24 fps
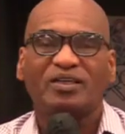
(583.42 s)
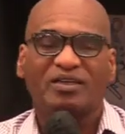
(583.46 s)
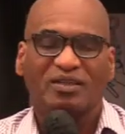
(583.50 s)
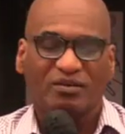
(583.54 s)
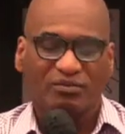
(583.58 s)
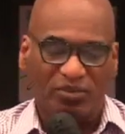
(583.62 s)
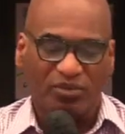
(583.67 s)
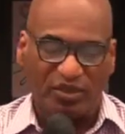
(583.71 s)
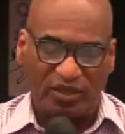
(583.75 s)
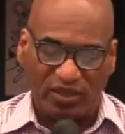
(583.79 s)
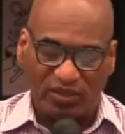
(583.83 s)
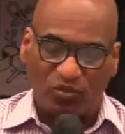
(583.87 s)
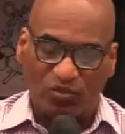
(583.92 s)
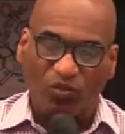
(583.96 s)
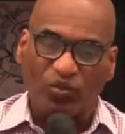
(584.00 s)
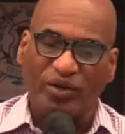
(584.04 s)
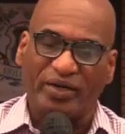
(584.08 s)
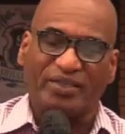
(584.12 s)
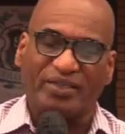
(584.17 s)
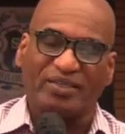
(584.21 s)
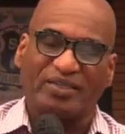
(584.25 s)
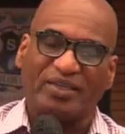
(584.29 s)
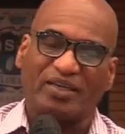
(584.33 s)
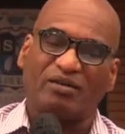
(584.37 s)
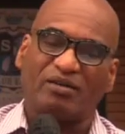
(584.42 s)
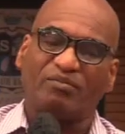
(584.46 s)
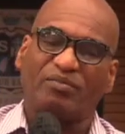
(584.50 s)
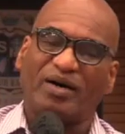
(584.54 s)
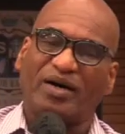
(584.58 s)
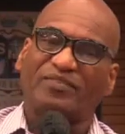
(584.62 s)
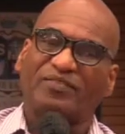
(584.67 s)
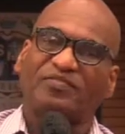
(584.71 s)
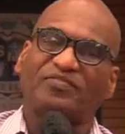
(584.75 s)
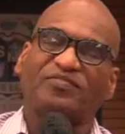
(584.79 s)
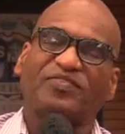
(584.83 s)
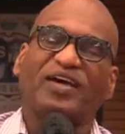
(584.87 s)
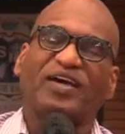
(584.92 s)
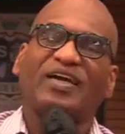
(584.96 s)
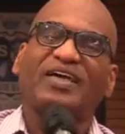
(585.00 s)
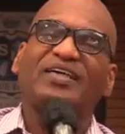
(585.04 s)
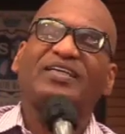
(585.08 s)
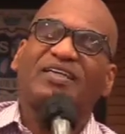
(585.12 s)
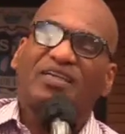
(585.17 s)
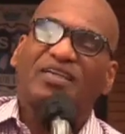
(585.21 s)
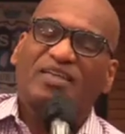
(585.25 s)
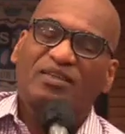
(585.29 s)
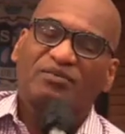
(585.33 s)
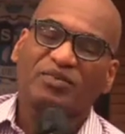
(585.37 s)
But he went there by
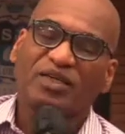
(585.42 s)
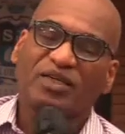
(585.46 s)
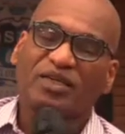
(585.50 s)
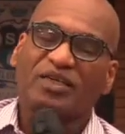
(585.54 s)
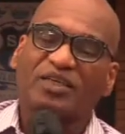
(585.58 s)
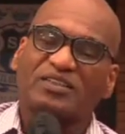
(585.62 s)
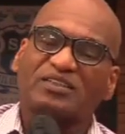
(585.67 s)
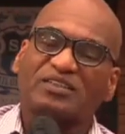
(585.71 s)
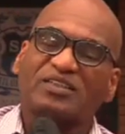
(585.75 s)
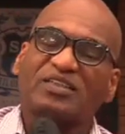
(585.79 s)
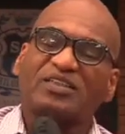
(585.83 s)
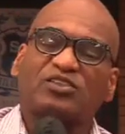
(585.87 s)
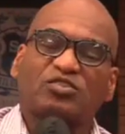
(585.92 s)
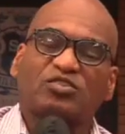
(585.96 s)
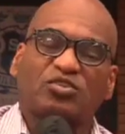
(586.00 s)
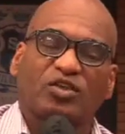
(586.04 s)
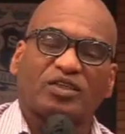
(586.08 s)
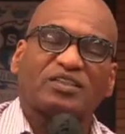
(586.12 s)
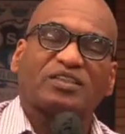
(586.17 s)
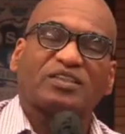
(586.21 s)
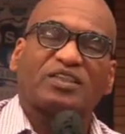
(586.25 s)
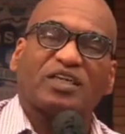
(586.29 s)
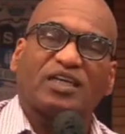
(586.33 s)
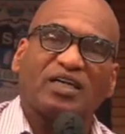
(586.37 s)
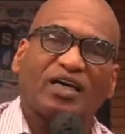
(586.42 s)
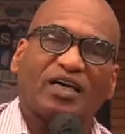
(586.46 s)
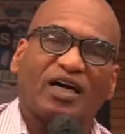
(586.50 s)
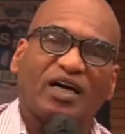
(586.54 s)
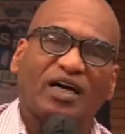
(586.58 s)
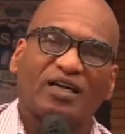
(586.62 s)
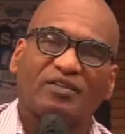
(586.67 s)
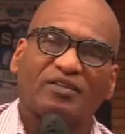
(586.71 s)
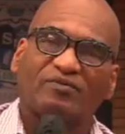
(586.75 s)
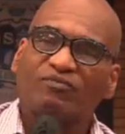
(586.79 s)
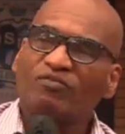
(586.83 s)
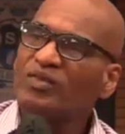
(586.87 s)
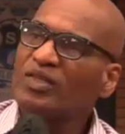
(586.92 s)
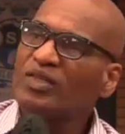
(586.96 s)
faith because he trusted God.